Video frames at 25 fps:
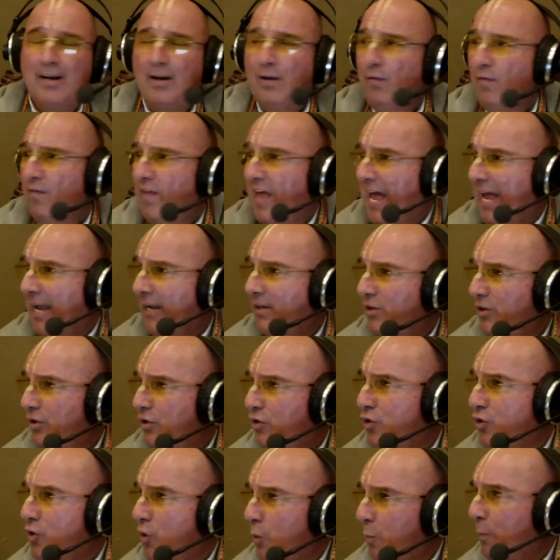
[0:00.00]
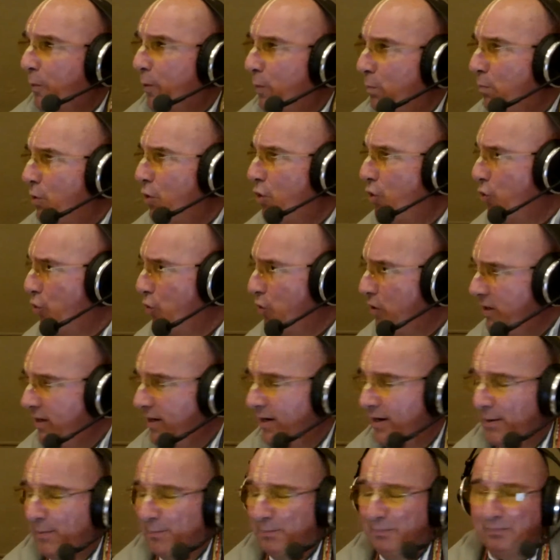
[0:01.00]
that super moon
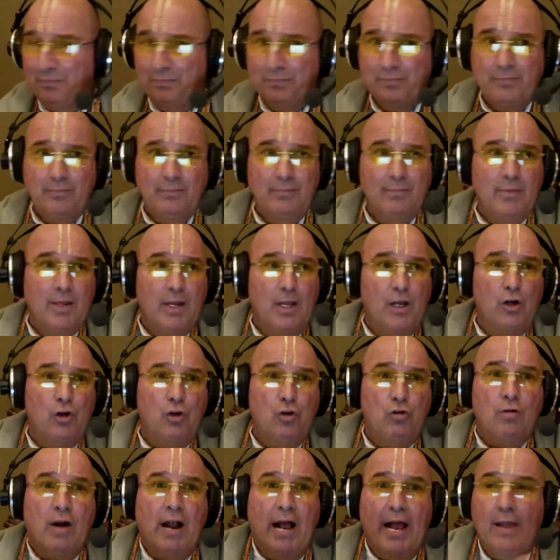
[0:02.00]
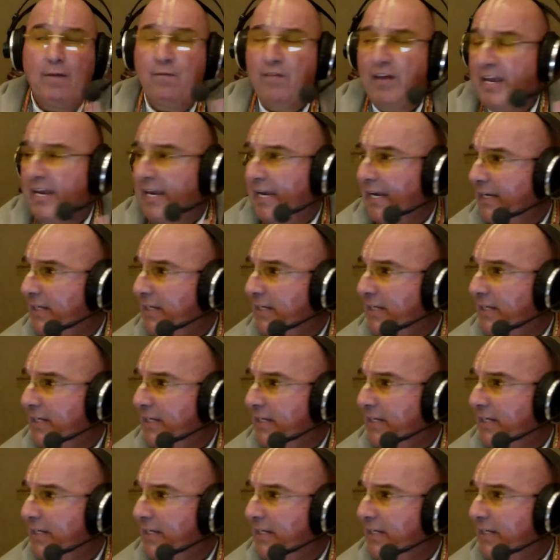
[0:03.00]
driving